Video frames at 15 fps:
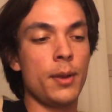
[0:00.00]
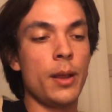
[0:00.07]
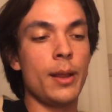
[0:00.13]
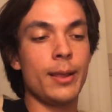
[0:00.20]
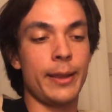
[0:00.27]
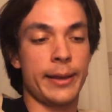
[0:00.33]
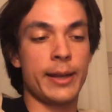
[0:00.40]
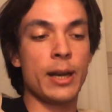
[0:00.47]

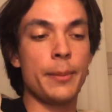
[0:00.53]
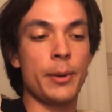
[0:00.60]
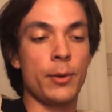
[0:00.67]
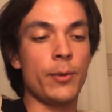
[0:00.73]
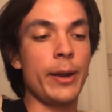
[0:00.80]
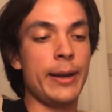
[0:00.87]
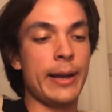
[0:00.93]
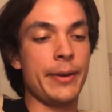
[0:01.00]
like coming
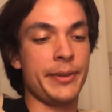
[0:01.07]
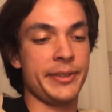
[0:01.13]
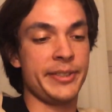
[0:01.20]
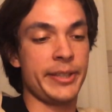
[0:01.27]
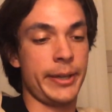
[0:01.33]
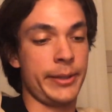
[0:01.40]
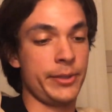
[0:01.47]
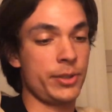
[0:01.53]
right out and
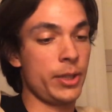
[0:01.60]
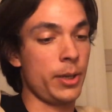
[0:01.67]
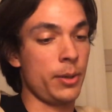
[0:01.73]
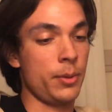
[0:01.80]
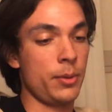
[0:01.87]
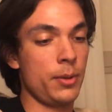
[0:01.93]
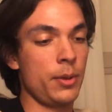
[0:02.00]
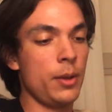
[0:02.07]
saying so.
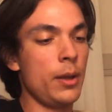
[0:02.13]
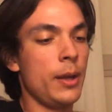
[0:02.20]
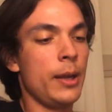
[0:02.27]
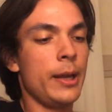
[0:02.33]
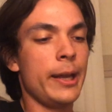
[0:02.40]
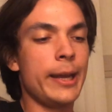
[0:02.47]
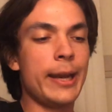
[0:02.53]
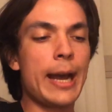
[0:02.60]

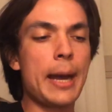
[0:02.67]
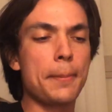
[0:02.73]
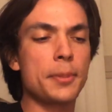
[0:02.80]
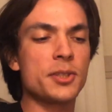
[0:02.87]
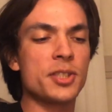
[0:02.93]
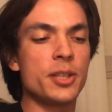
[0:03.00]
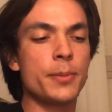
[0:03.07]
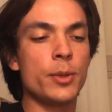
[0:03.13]
It
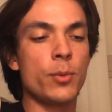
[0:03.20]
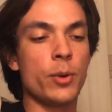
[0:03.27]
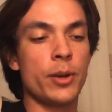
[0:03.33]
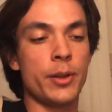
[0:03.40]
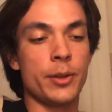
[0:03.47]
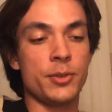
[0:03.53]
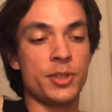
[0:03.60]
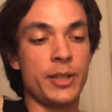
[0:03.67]
happens to be one of
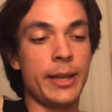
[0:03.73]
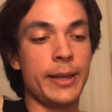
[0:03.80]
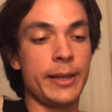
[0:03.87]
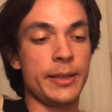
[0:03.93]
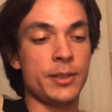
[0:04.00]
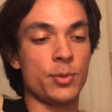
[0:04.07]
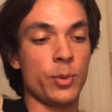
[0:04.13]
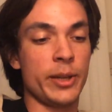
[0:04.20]
those
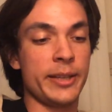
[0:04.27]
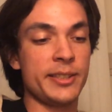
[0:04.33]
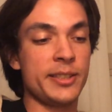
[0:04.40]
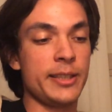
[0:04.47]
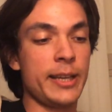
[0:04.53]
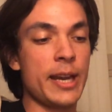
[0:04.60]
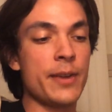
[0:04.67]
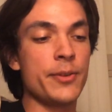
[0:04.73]
days where I
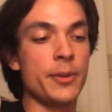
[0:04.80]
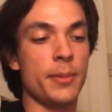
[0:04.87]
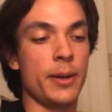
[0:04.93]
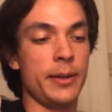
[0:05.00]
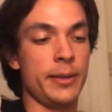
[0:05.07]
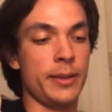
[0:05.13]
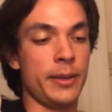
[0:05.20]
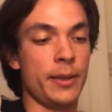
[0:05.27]
see
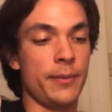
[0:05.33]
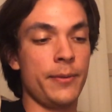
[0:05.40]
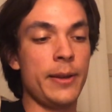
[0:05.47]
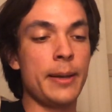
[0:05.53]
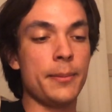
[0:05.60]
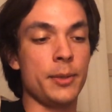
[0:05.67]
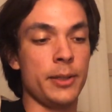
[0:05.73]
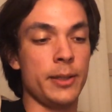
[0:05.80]
everybody in the
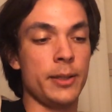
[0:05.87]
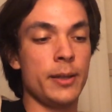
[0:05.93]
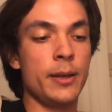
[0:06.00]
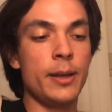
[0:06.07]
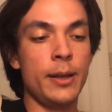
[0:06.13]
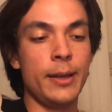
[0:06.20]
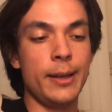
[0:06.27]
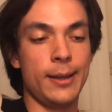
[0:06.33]
family,
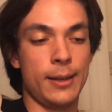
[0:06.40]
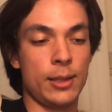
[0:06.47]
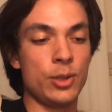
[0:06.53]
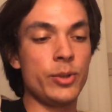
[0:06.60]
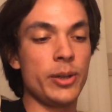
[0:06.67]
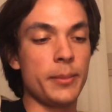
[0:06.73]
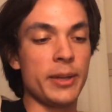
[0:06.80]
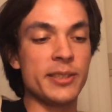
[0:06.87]

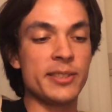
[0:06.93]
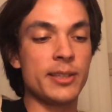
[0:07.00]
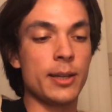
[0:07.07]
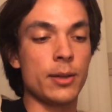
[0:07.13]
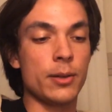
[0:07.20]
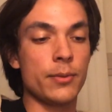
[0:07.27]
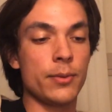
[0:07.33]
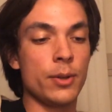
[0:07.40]
including
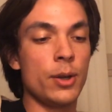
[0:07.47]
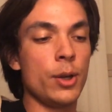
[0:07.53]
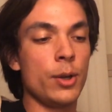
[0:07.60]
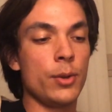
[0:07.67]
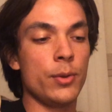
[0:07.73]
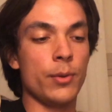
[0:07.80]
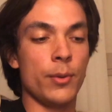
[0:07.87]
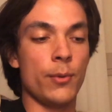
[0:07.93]
myself,
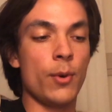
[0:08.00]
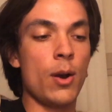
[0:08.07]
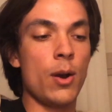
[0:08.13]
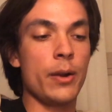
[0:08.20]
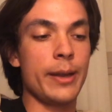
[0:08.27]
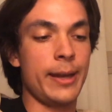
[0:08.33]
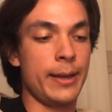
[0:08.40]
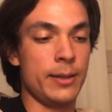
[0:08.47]
through the
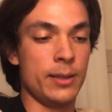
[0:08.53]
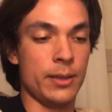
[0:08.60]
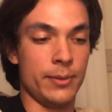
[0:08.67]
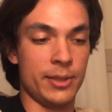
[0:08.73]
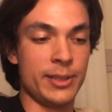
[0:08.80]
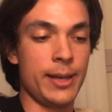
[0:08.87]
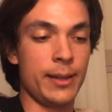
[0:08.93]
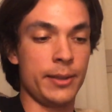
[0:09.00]
wrong end of a
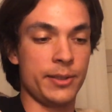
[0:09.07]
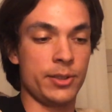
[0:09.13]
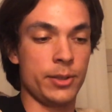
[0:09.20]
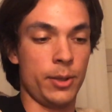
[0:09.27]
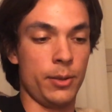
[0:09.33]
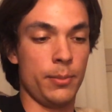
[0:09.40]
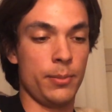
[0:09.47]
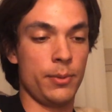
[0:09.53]

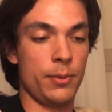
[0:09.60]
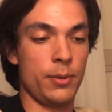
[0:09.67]
telescope.